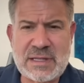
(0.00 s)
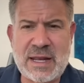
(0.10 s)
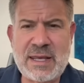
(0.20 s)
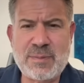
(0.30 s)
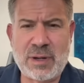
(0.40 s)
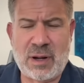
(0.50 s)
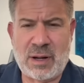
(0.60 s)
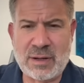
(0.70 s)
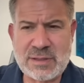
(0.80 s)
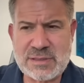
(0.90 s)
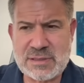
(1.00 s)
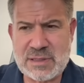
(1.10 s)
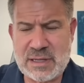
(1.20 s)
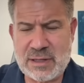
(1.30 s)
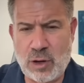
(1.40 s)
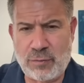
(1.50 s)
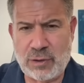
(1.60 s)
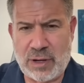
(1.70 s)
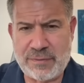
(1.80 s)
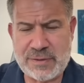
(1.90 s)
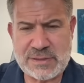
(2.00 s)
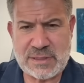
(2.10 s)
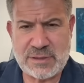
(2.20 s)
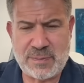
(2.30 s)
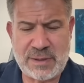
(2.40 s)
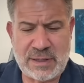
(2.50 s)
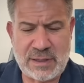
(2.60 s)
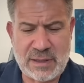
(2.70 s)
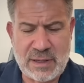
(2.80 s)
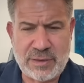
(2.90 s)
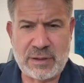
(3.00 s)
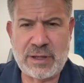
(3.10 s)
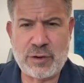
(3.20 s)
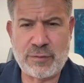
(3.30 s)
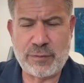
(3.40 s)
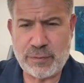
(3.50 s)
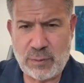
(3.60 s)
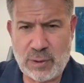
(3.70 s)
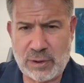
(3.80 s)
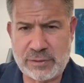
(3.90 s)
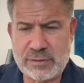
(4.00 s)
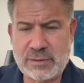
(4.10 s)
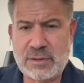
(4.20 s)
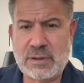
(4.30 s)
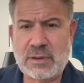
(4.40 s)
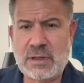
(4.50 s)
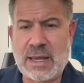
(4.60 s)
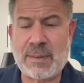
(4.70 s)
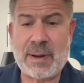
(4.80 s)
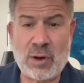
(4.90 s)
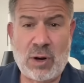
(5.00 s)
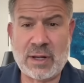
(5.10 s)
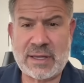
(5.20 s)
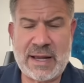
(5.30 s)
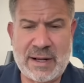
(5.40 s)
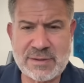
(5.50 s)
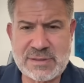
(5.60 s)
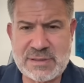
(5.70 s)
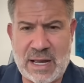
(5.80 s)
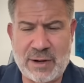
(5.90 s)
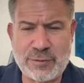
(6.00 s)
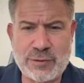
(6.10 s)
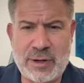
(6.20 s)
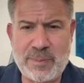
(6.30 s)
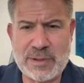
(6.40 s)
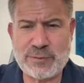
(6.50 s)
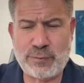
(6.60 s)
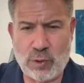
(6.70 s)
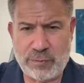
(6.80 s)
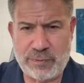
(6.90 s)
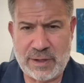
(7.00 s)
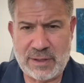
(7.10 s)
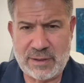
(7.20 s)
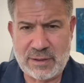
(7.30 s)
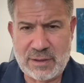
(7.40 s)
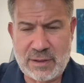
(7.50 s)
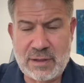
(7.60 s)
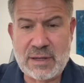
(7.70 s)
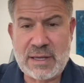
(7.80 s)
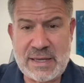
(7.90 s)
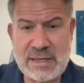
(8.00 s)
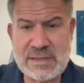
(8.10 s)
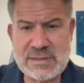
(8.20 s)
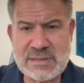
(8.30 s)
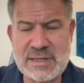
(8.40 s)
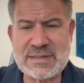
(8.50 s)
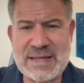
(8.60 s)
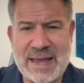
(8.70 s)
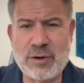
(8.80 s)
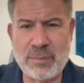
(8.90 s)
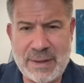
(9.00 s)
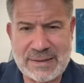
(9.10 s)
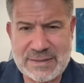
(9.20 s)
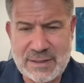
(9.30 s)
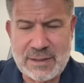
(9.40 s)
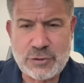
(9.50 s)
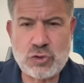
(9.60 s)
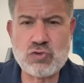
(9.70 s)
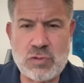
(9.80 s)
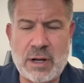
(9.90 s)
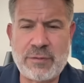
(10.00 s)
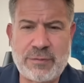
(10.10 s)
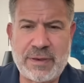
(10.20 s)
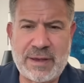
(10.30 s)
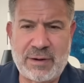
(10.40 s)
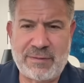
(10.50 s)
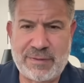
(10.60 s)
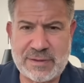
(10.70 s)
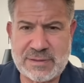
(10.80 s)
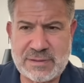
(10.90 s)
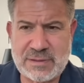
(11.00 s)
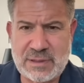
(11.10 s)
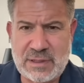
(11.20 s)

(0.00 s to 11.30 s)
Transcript: that he belongs in the Oval Office and to be the leader of the free world. And by all accounts, Donald Trump has forfeited his entitlement to run for that office,